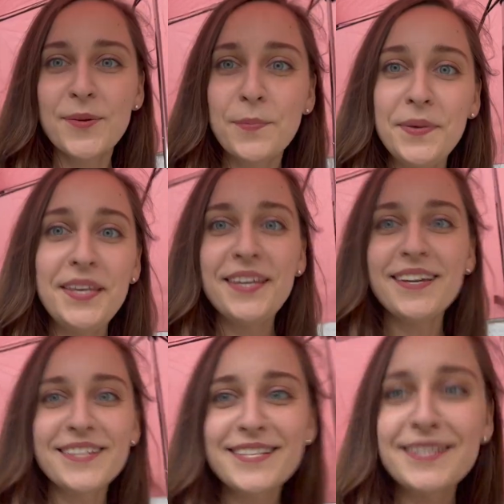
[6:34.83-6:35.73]

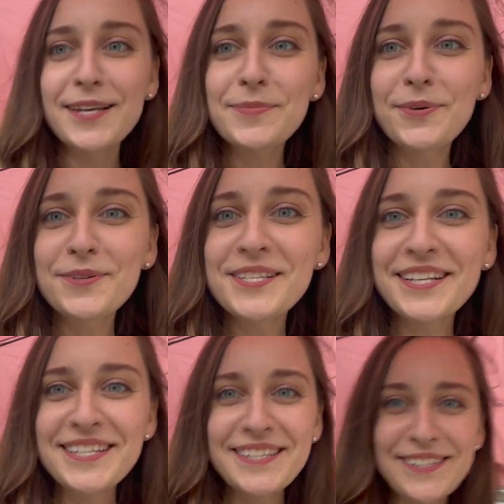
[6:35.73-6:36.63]
Me and St. Paul's
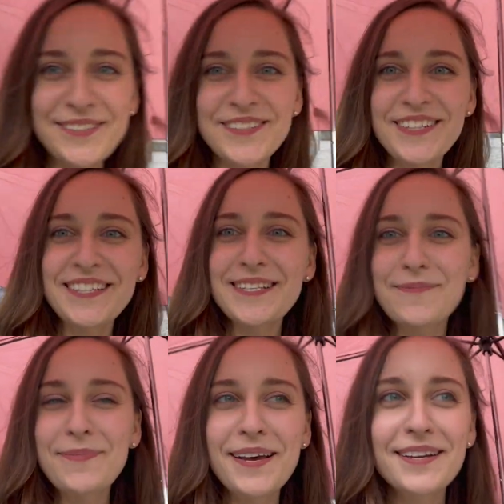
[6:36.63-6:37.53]
Cathedral in
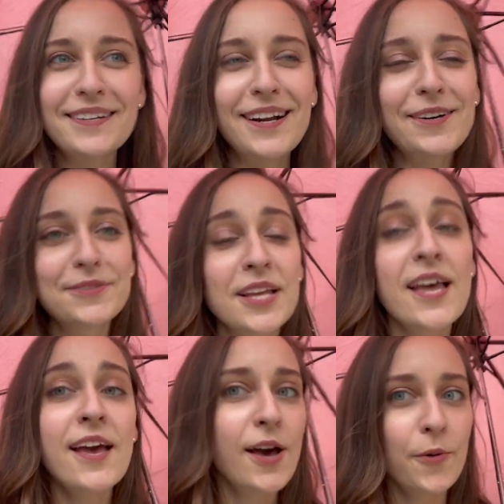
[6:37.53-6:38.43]
the background.
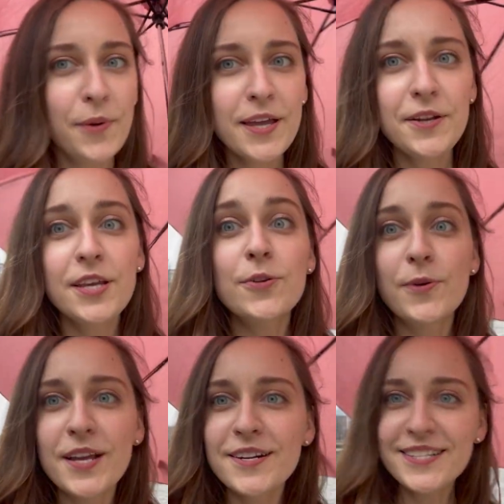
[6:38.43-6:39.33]
A very
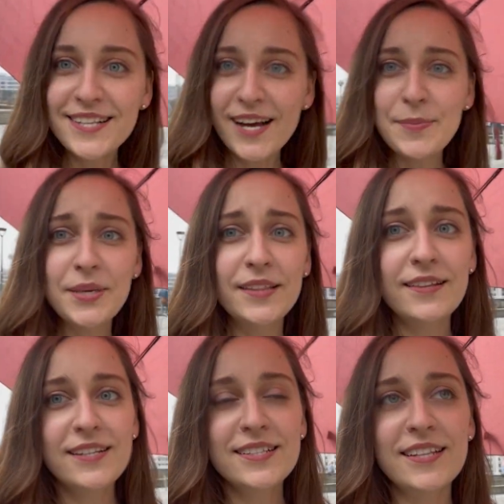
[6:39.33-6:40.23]
rare time
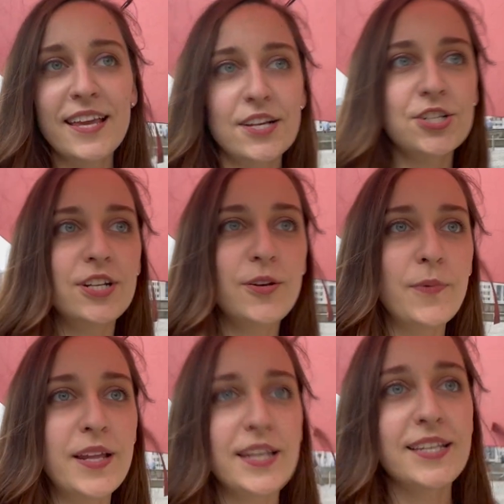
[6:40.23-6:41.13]
in London actually,
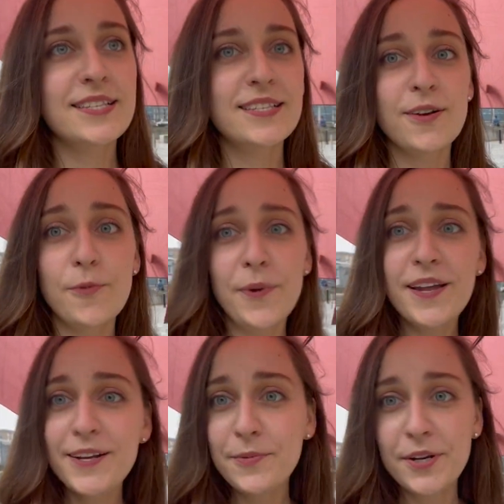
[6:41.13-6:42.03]
when it's
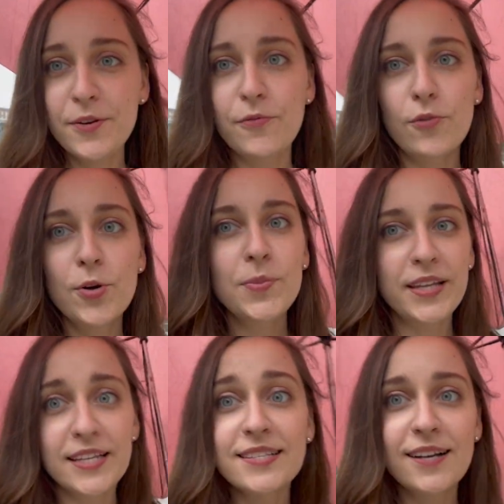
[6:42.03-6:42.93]
very warm,
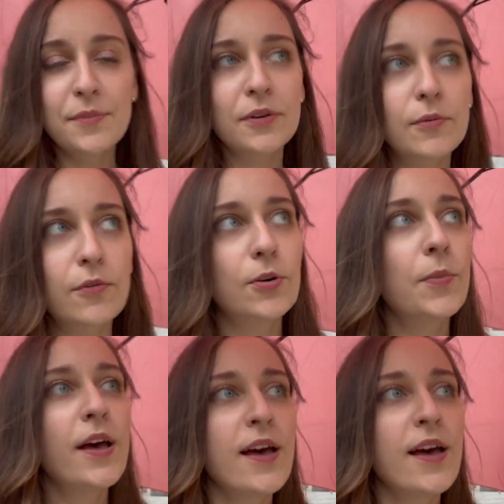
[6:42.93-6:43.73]
like summer warm,